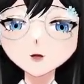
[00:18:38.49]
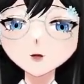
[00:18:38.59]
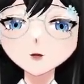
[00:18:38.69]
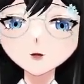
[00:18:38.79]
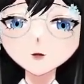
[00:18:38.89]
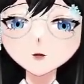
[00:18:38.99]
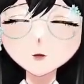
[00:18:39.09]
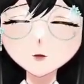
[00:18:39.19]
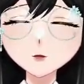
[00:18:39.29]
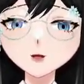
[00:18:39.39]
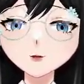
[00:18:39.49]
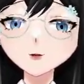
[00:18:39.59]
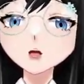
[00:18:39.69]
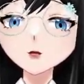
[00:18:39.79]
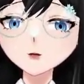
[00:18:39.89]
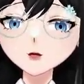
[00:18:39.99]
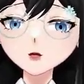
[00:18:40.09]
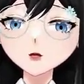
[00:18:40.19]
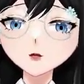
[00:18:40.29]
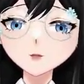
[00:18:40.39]
to like regulation
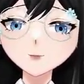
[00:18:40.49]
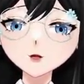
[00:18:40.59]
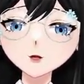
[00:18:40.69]
of it.